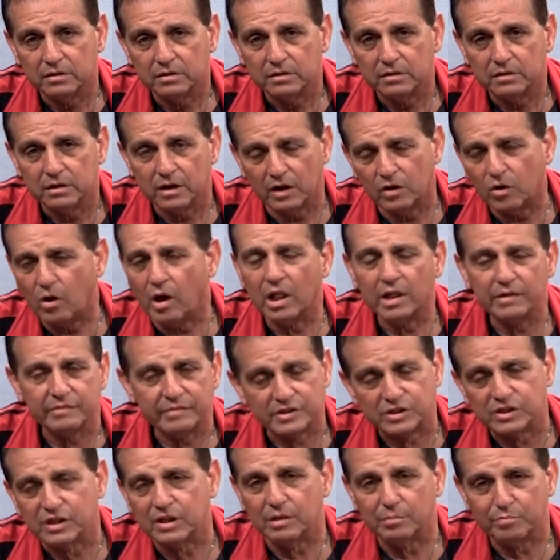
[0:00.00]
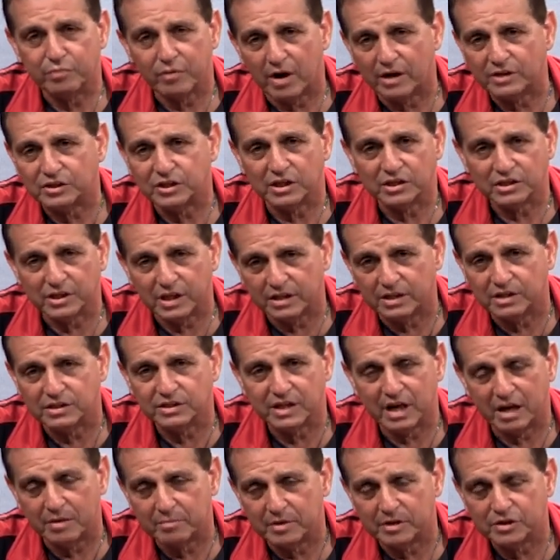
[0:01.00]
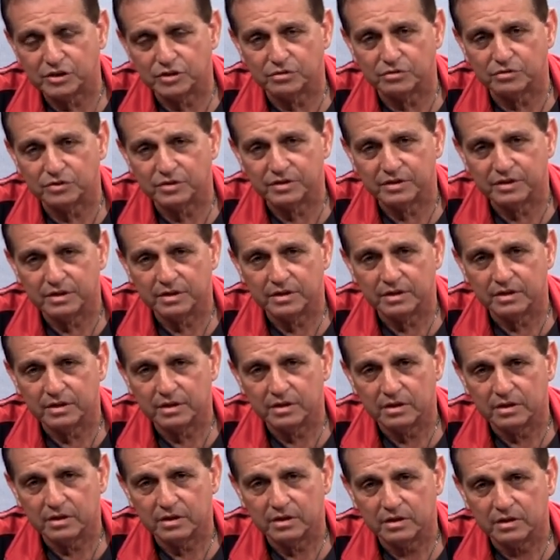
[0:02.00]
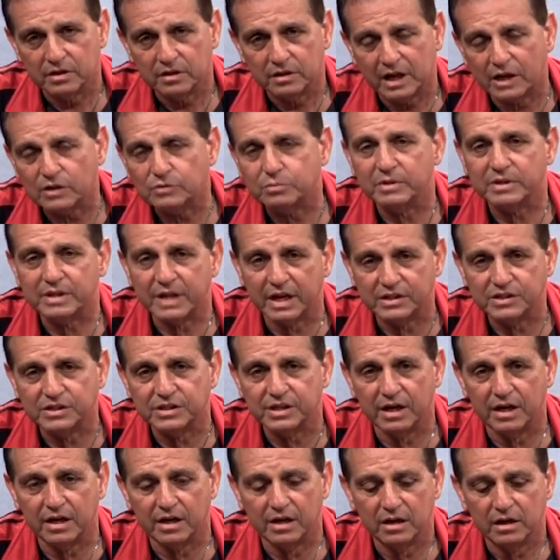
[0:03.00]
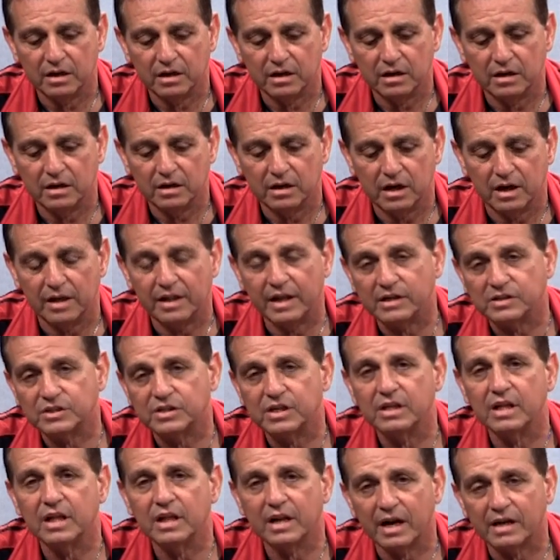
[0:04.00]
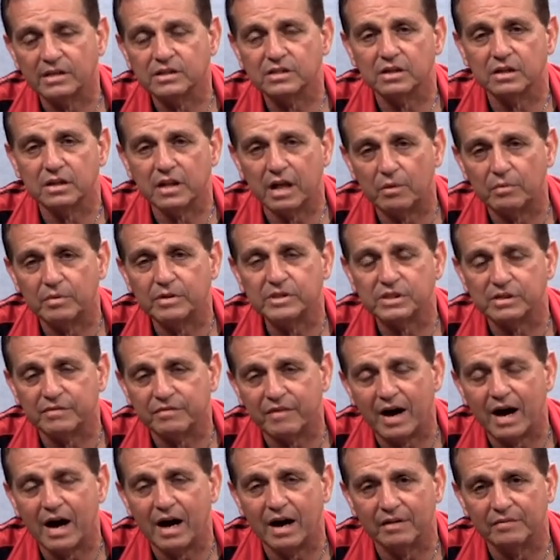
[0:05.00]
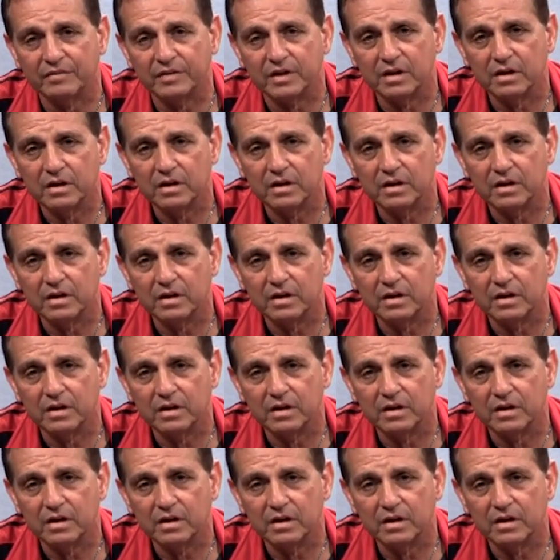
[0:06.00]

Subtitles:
and all of us in the projects had the same issues. That's what they see. And they see that we survived.